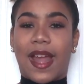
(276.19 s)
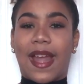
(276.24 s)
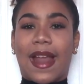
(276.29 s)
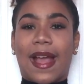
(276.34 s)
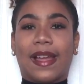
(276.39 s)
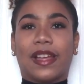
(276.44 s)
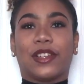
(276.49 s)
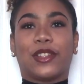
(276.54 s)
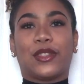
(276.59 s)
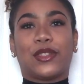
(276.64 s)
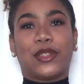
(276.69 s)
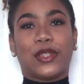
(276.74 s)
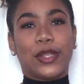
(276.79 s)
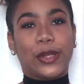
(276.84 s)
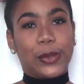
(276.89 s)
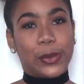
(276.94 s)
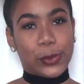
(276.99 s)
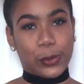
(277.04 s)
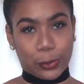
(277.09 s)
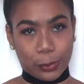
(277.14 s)
And I
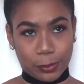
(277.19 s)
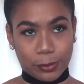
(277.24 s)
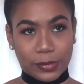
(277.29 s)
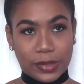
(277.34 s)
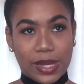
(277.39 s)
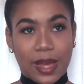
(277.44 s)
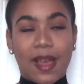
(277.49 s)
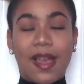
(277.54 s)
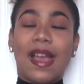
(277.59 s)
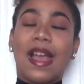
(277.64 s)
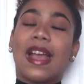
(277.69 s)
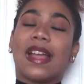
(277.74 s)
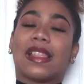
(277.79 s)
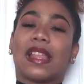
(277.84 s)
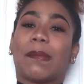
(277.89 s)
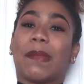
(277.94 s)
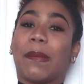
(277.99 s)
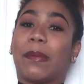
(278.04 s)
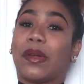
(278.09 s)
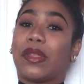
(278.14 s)
assumed
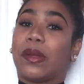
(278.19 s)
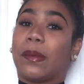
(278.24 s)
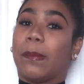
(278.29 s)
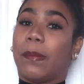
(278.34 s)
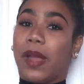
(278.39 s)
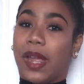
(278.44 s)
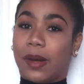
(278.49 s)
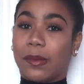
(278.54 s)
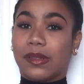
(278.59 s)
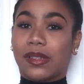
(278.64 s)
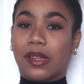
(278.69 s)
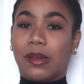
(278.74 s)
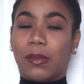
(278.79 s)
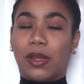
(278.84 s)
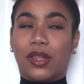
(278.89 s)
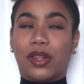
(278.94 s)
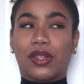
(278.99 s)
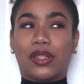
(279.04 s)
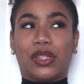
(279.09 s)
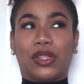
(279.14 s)
that my brother Bear was going to
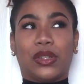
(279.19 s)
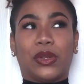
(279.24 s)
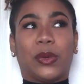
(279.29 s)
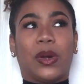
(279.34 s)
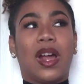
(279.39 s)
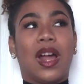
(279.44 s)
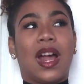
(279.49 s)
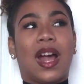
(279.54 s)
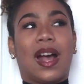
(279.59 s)
be there too.